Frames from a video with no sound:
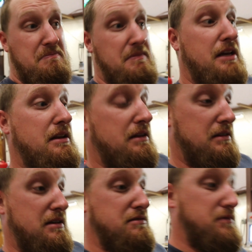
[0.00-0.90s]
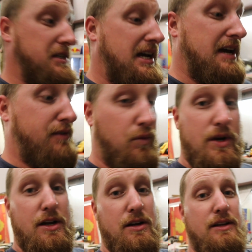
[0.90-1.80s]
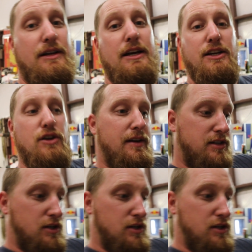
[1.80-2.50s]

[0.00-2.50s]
it doesn't really have a weird, you know how you